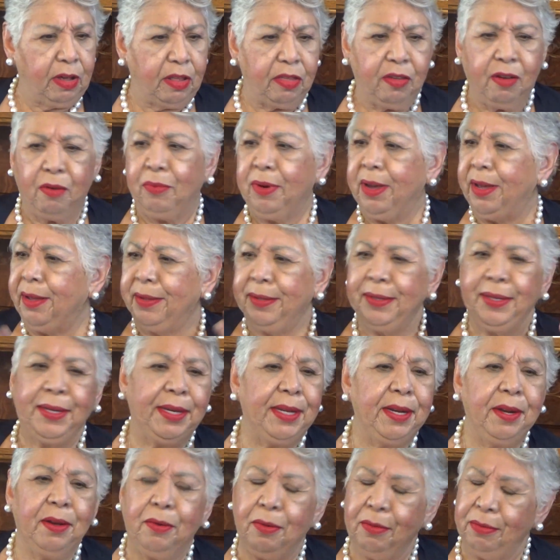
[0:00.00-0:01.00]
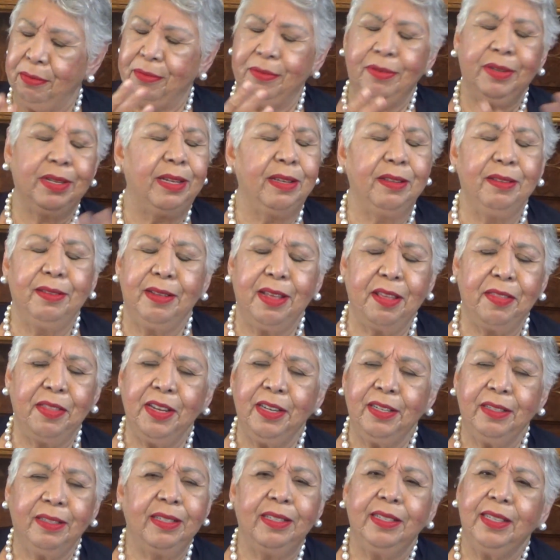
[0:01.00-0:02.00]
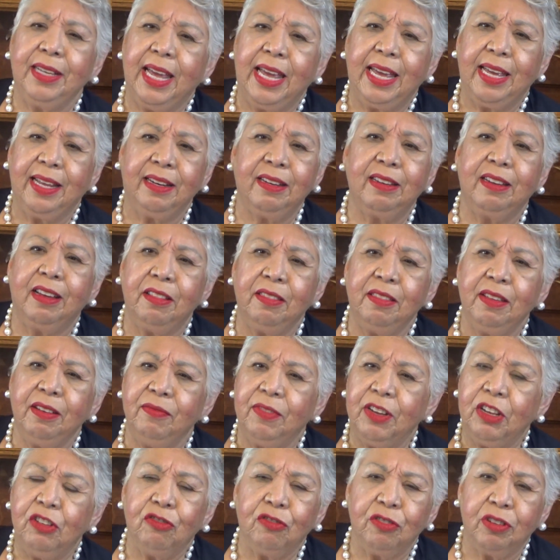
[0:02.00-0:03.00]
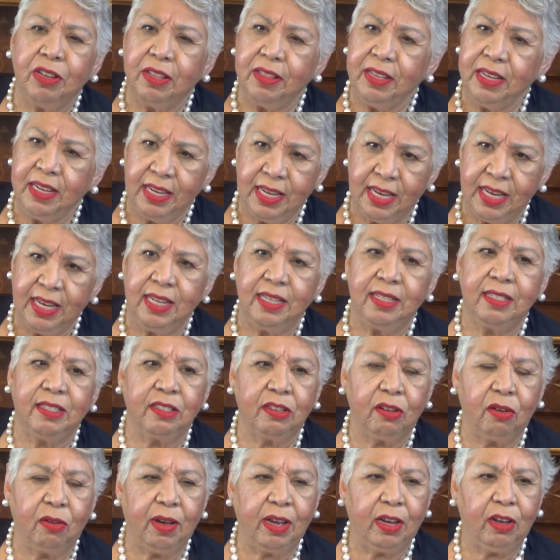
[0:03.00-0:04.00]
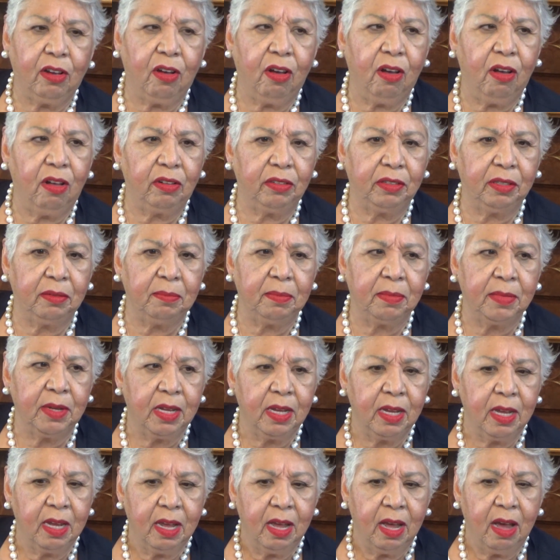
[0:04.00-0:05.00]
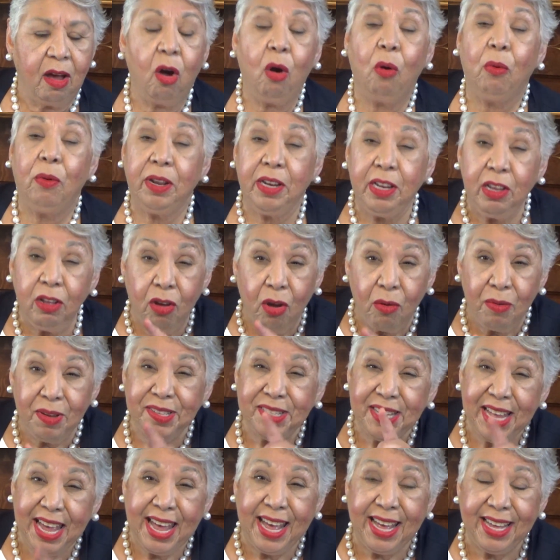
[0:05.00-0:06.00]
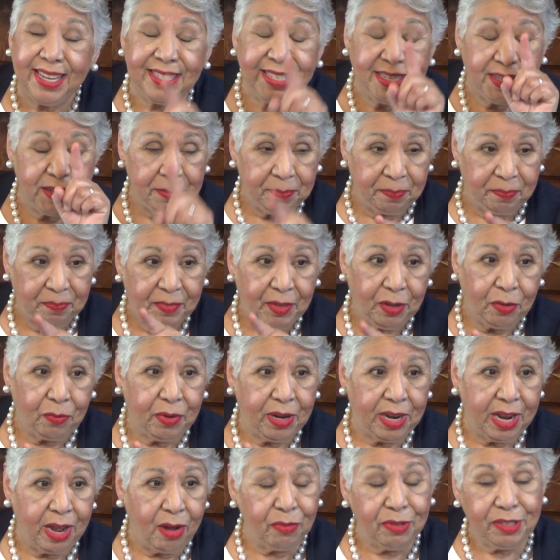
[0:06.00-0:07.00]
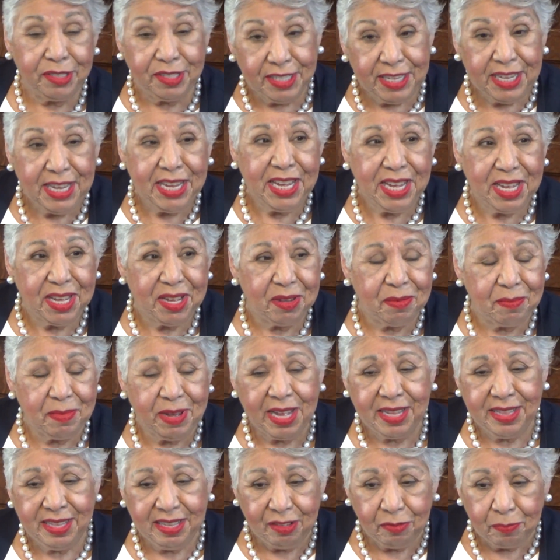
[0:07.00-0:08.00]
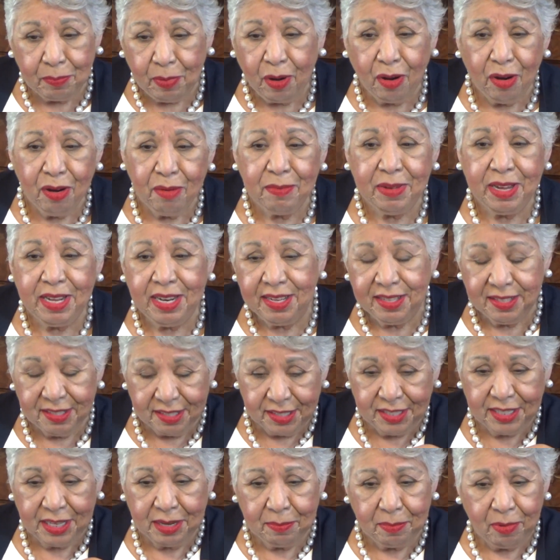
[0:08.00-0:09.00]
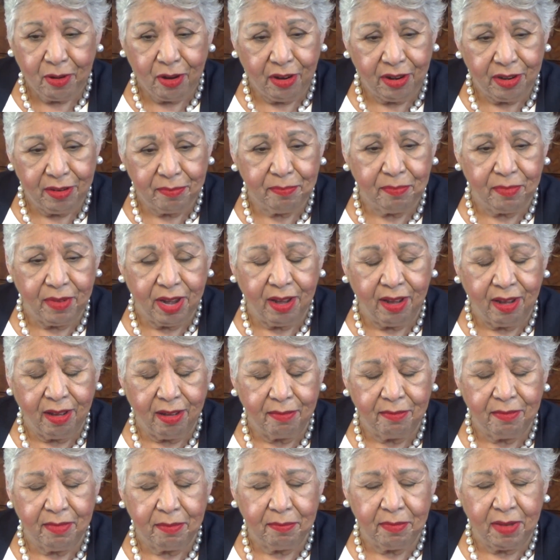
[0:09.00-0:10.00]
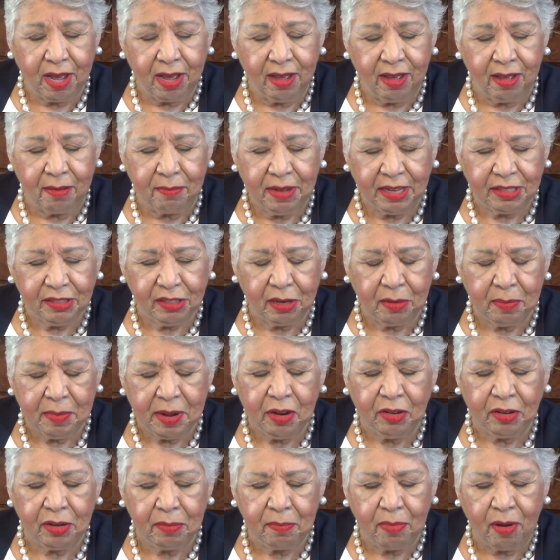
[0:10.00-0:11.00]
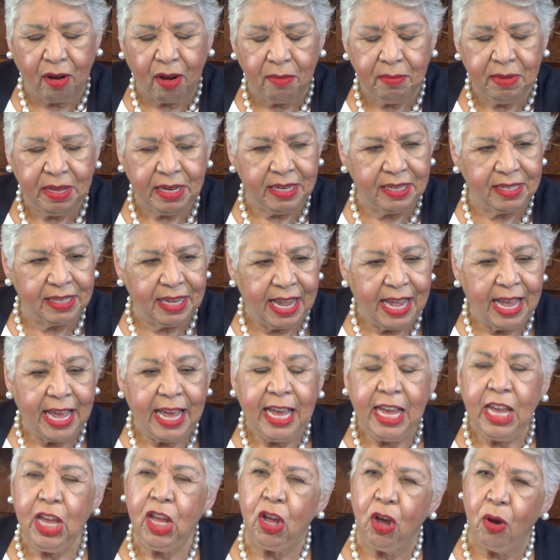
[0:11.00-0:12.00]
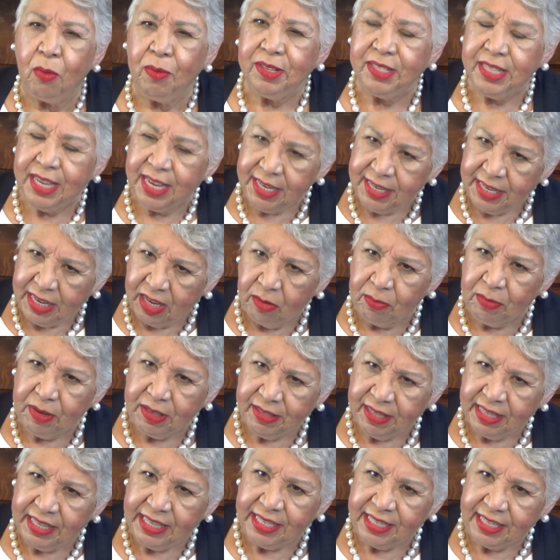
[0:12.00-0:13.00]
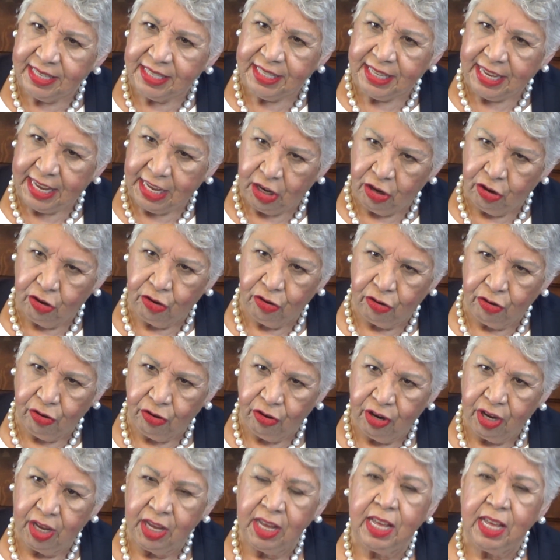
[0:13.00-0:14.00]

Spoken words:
thought, well, nothing ventured, nothing gained. So I called him. Oh, and he always had, when I would see him at these bar meetings, the state bar, Mexican American bar meeting, he always had Elma Salinas Ender